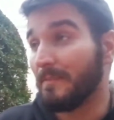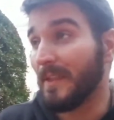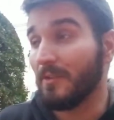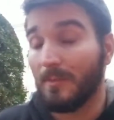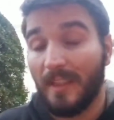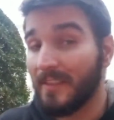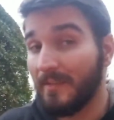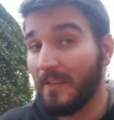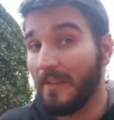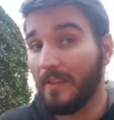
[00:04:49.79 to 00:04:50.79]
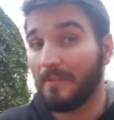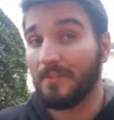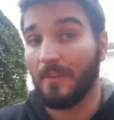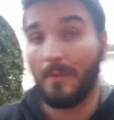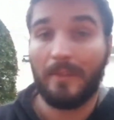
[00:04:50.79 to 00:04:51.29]
paranormal activity there.
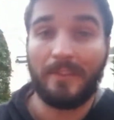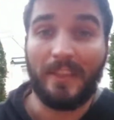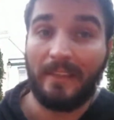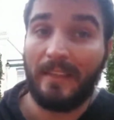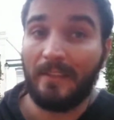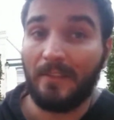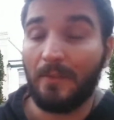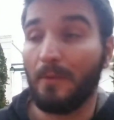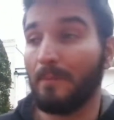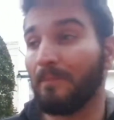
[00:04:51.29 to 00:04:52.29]
So we're gonna check that out too.